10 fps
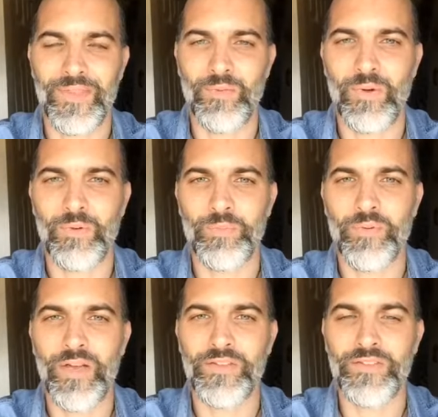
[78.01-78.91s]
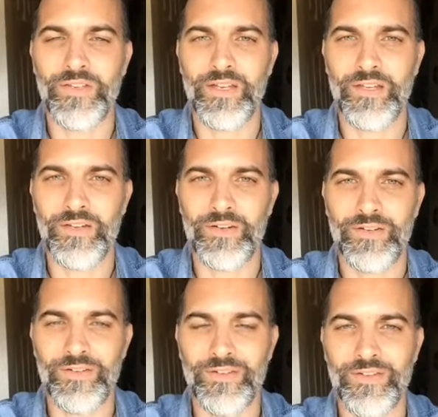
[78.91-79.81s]
When we're present
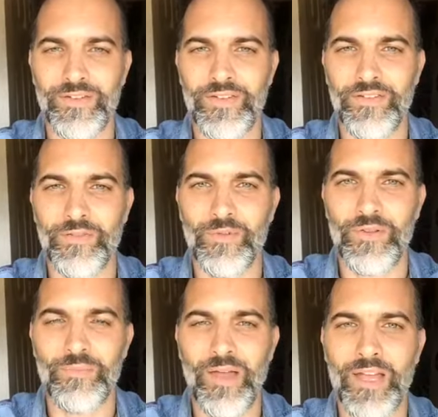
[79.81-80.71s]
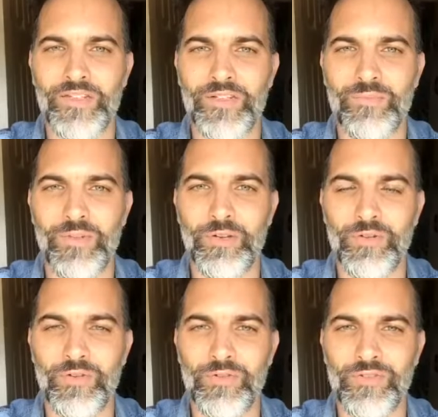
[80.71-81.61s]
together, this is where the magic and
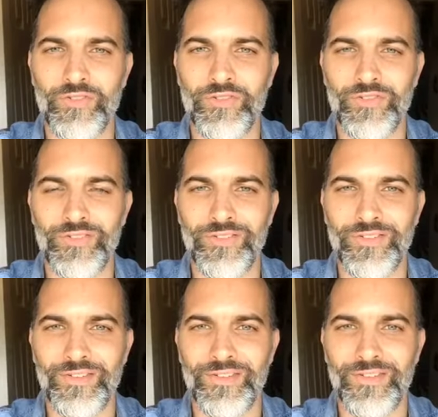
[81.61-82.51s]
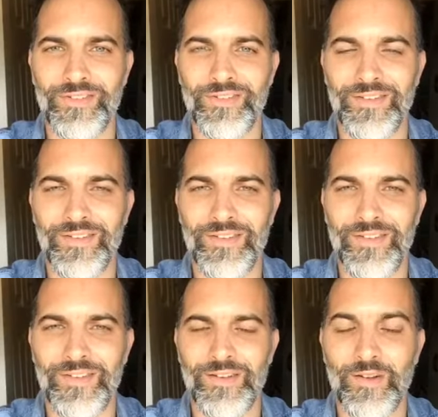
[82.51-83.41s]
miracles
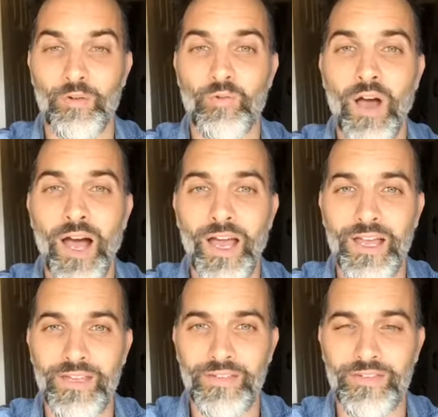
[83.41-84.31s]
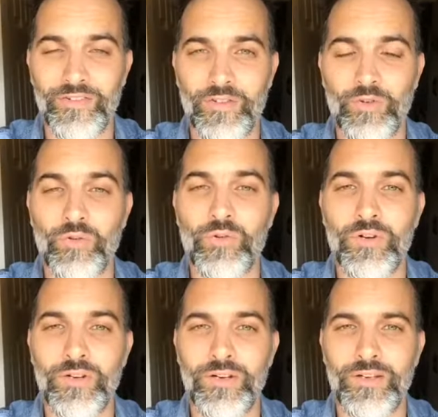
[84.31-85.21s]
arise,
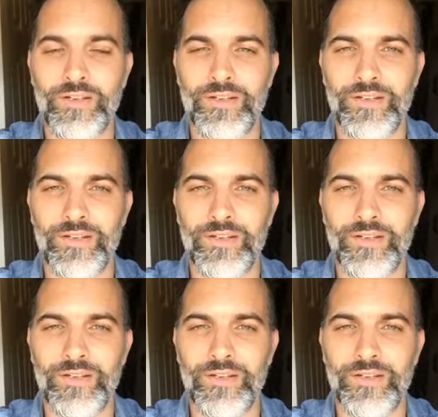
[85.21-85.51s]
or